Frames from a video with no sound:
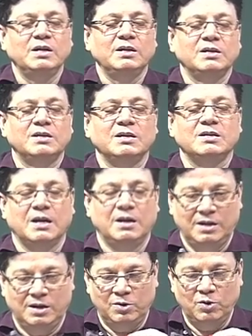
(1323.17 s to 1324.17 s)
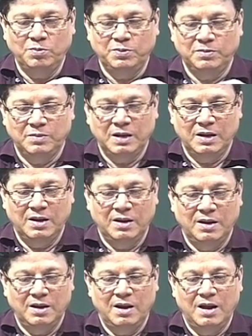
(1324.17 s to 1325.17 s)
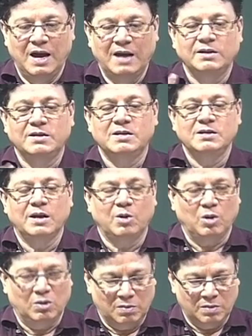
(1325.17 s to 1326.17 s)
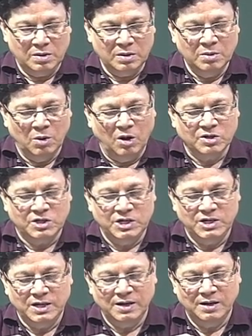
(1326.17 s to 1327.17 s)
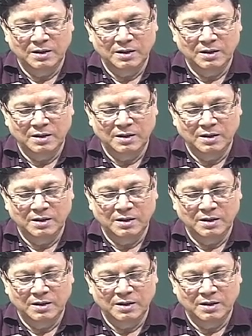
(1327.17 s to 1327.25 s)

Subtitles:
this is another group, and this is an oxygen.